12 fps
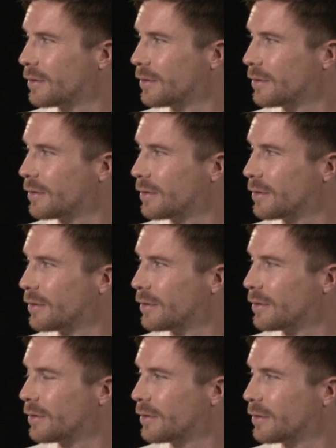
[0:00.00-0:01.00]

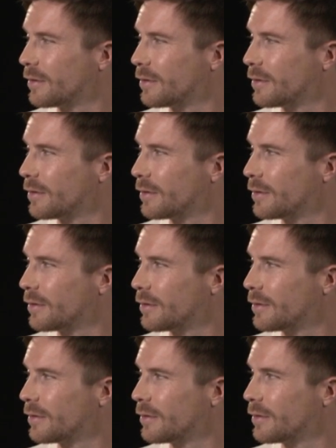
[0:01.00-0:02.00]

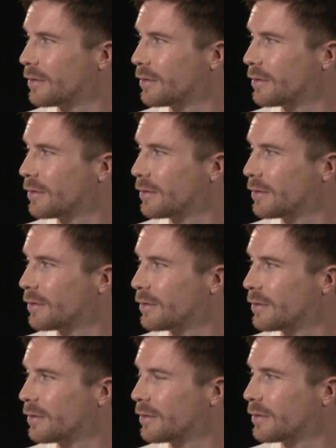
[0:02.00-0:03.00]

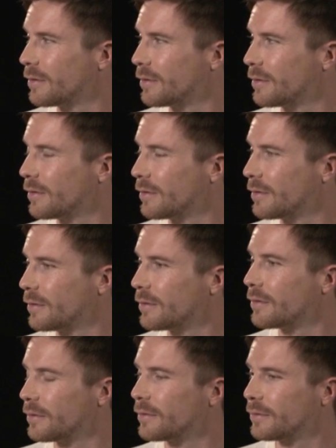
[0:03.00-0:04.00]

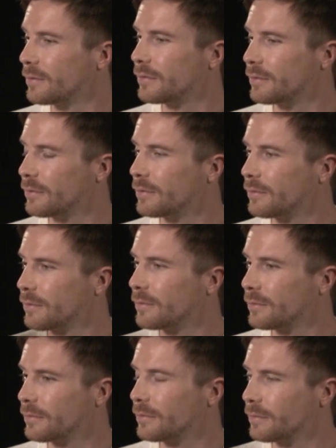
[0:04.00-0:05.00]

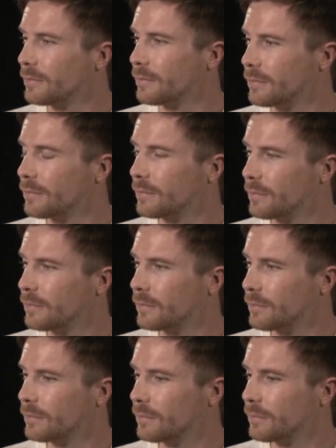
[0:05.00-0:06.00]

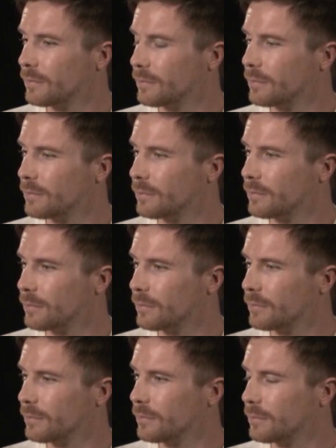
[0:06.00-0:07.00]

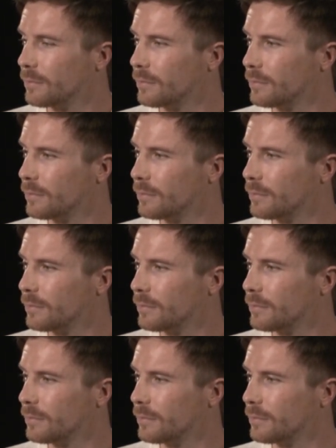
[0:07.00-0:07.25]
No words are spoken by the person on screen.